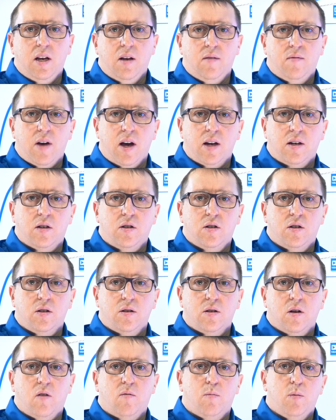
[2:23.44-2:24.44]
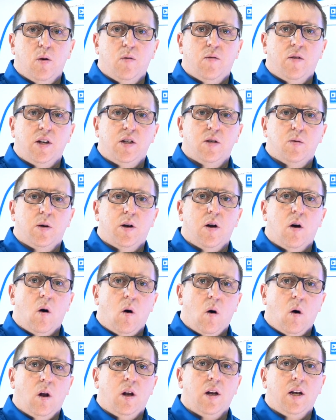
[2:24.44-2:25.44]
advantages of moving to an
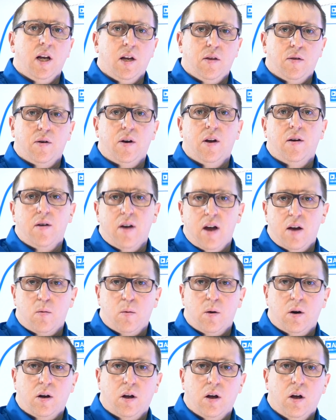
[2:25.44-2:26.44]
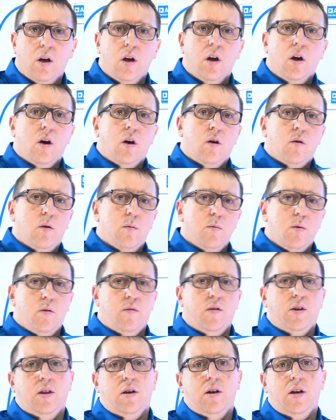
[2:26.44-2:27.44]
all Ethernet network,
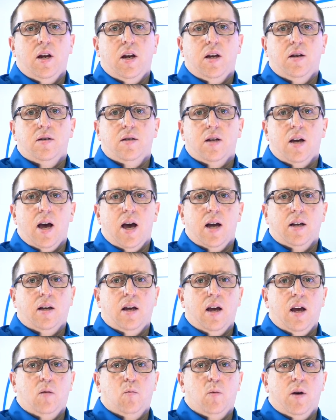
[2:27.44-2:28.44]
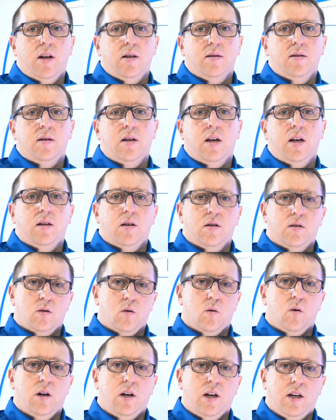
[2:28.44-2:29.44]
removing the need to add gateways in the
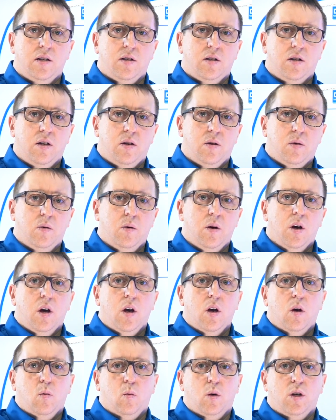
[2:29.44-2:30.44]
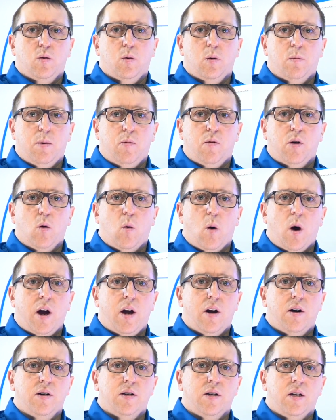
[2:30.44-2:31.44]
zonal ECU which would be
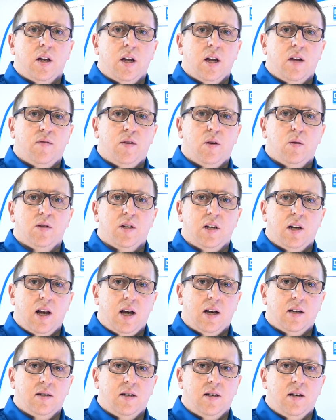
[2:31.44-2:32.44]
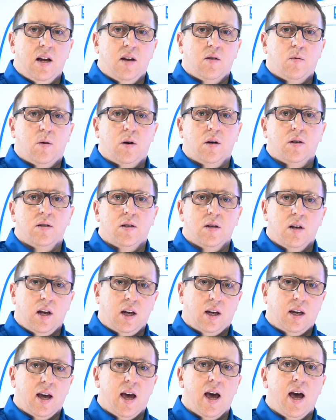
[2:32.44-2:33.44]
required if using legacy networks
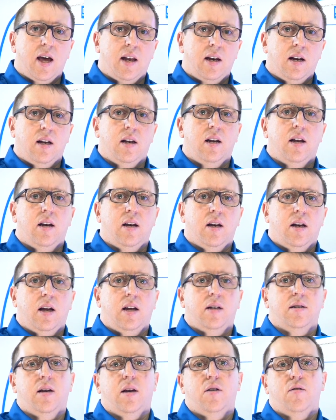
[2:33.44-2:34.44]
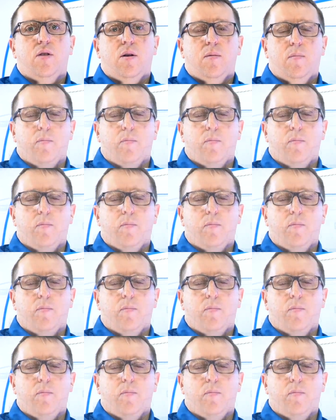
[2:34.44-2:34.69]
like CAN, LIN, etc.